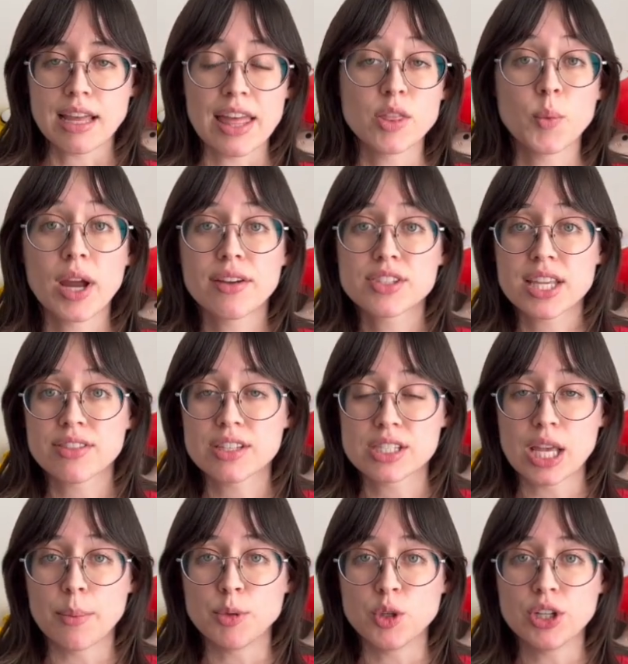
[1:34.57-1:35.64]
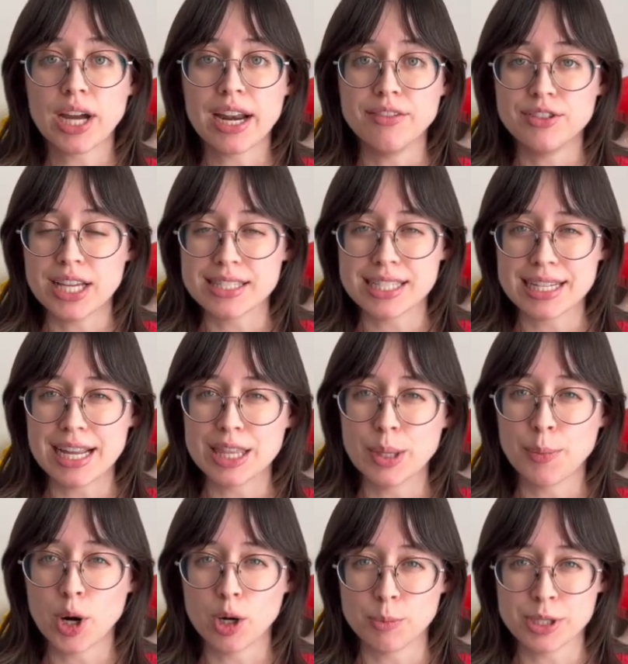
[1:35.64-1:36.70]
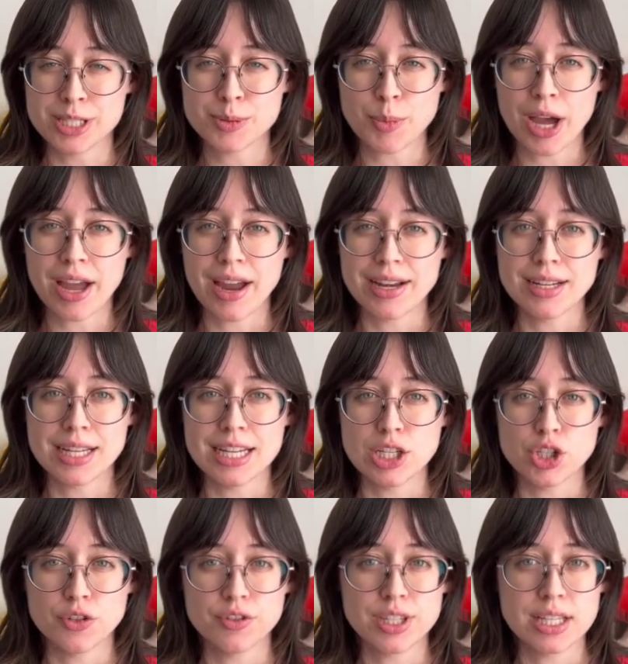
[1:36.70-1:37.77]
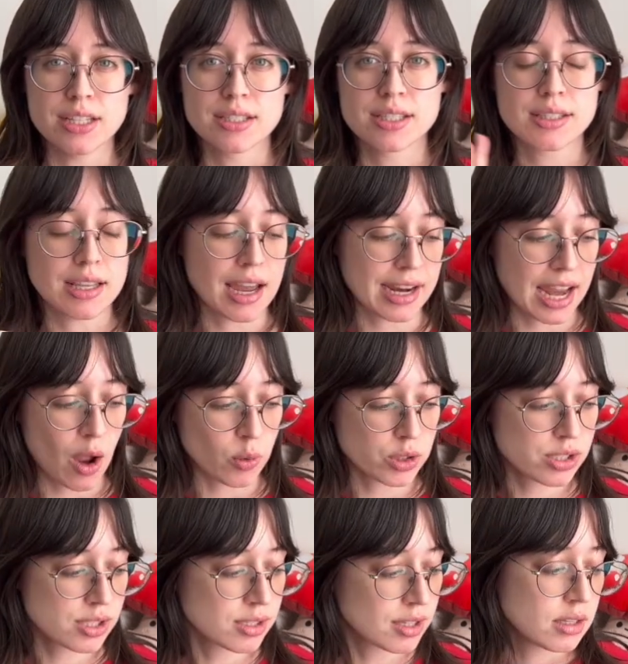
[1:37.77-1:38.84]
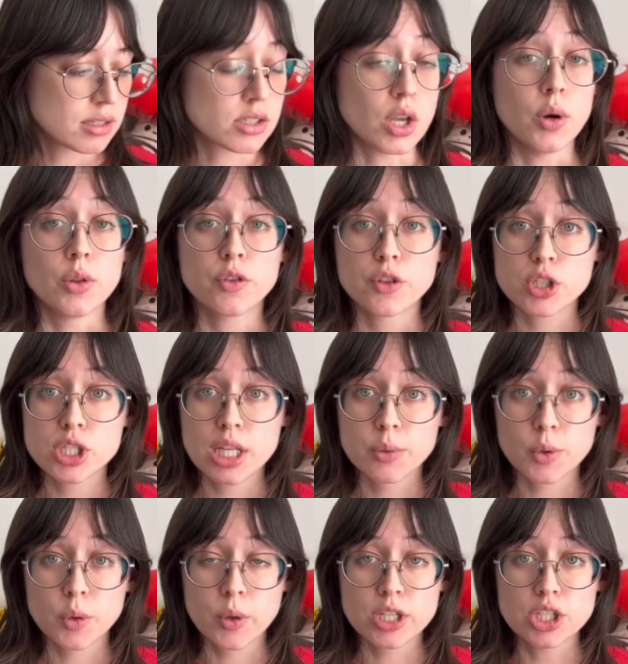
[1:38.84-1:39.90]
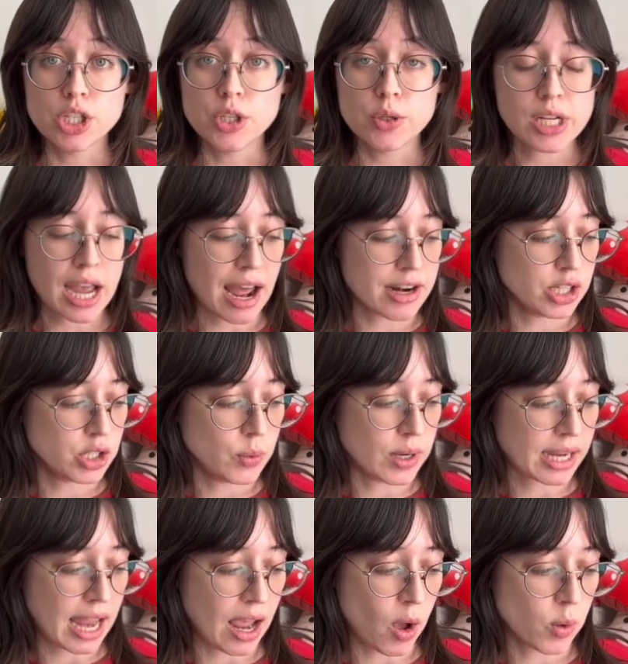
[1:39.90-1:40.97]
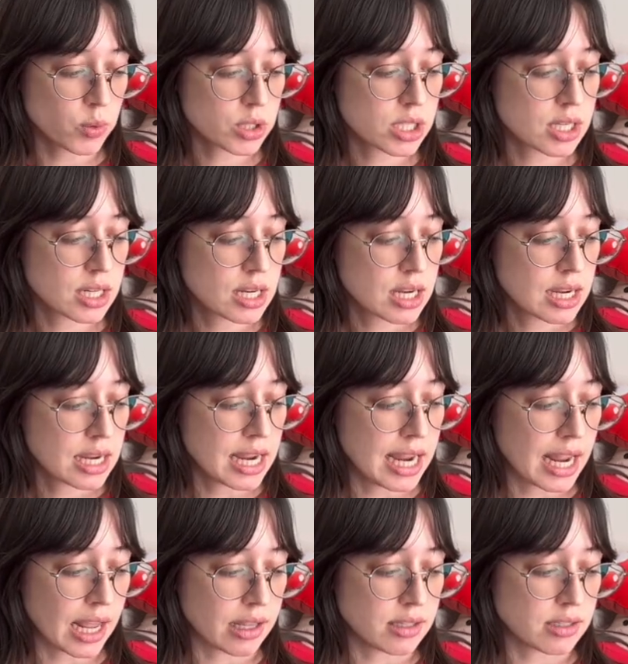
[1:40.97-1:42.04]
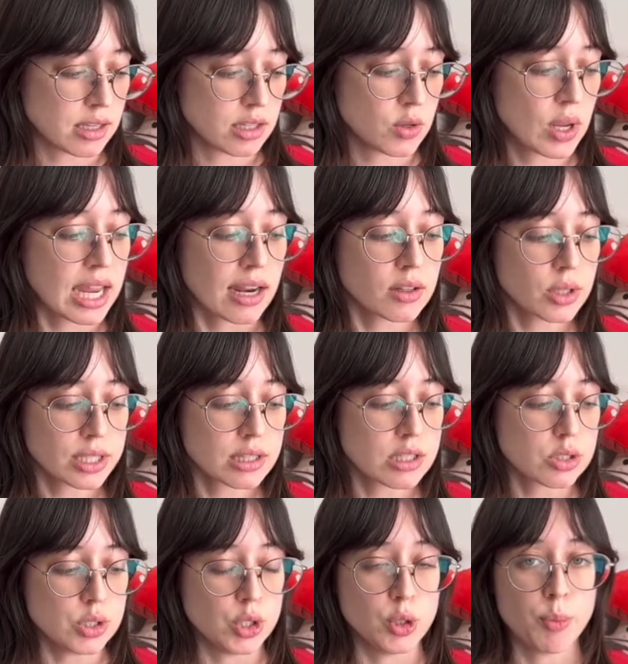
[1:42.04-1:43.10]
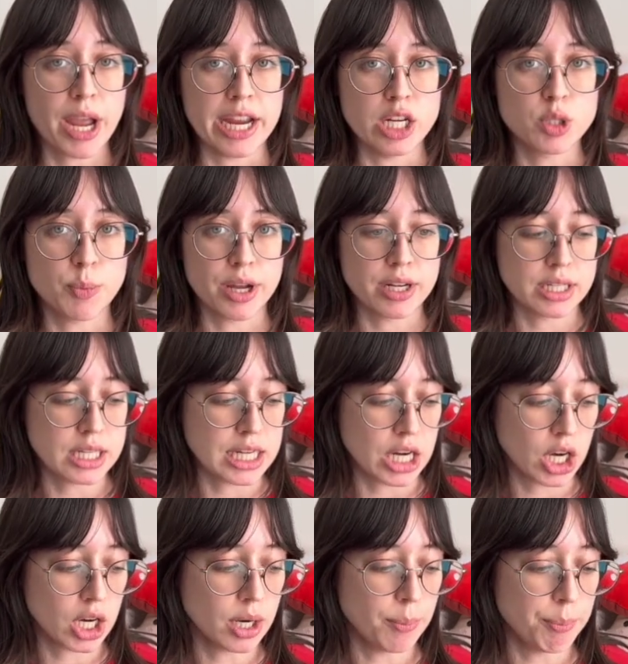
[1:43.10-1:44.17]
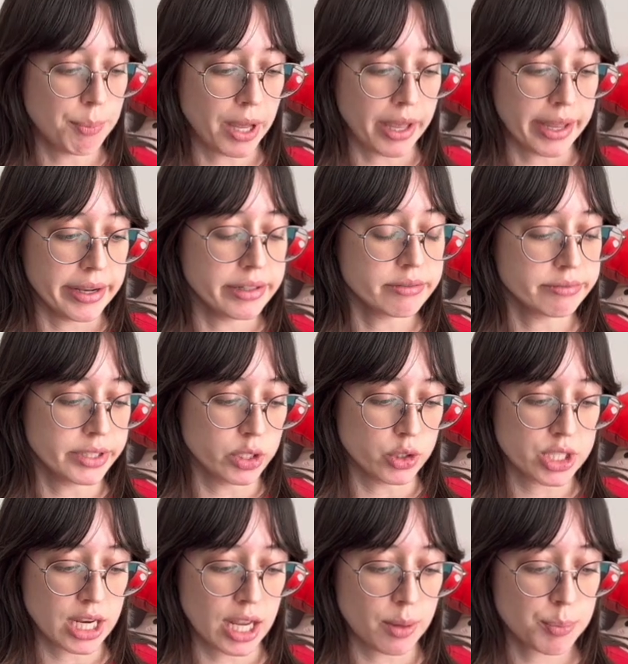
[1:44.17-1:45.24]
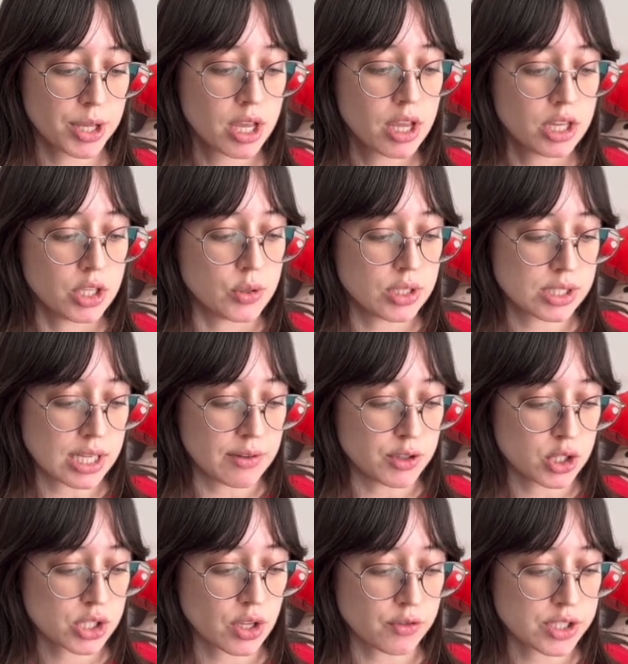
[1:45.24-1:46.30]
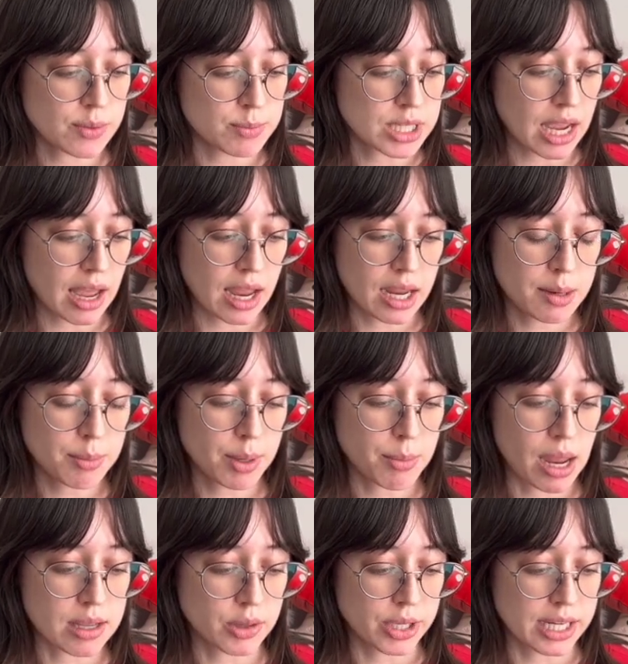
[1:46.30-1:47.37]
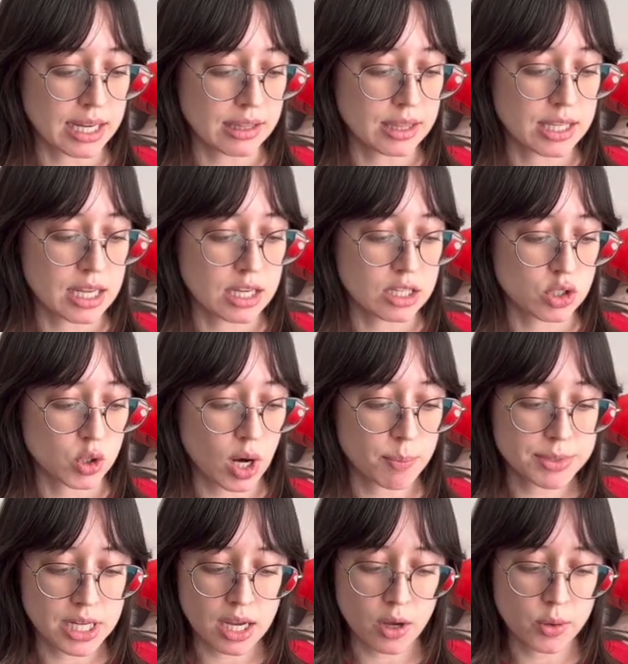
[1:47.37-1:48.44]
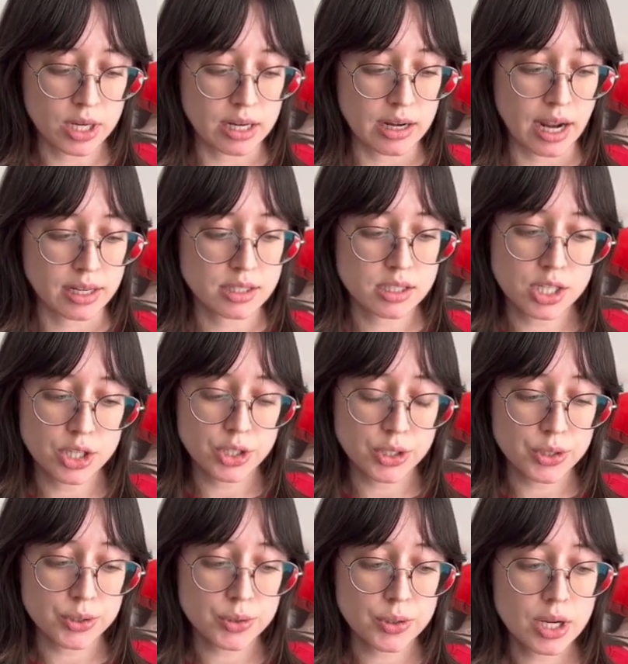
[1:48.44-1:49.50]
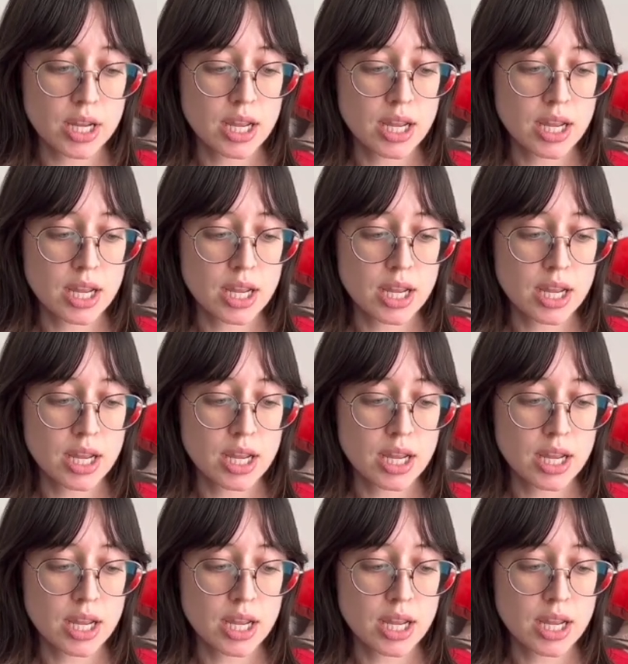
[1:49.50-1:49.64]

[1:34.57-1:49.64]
And the way I've set this up, you can kind of designate the purpose behind each of these accounts. So the first thing we're going to do to add a new account is you can click this new page button here, but little tip, you can save yourself some time by clicking the drop down next to new,